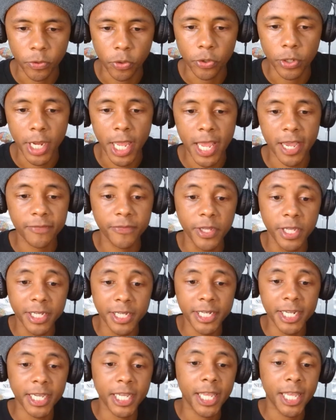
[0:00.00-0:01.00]
or have
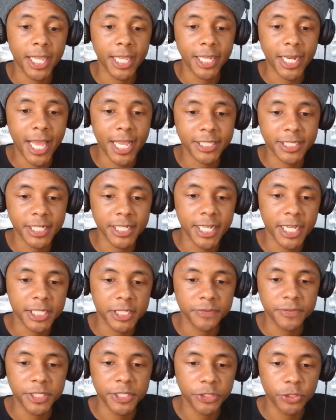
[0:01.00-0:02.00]
connect it has
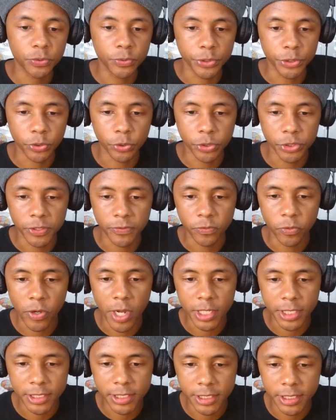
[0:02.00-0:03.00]
connective tissue restorative
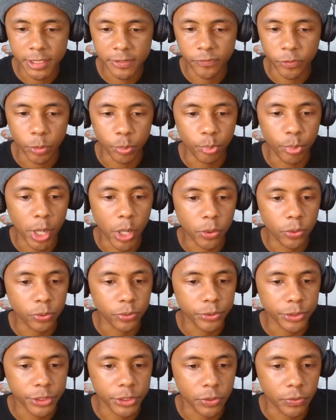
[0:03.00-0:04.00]
qualities for bones.